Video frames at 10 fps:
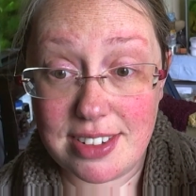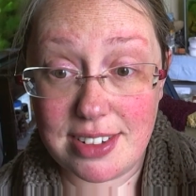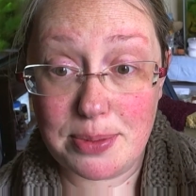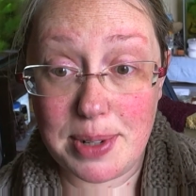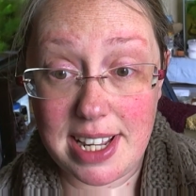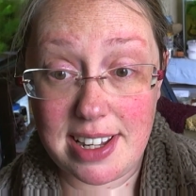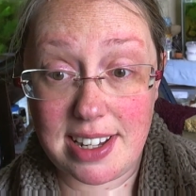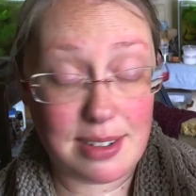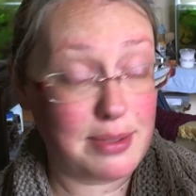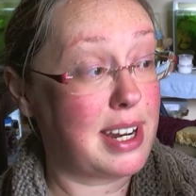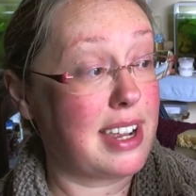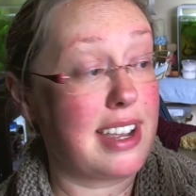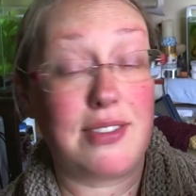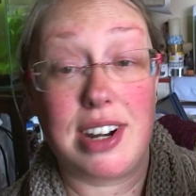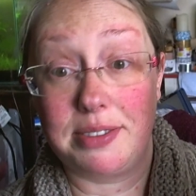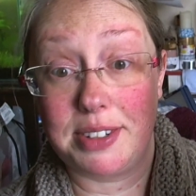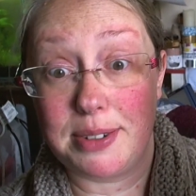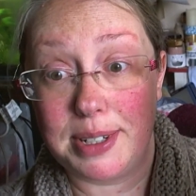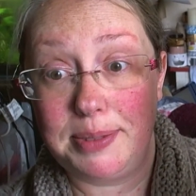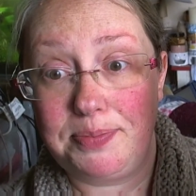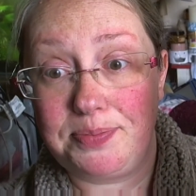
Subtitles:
when I get round to it,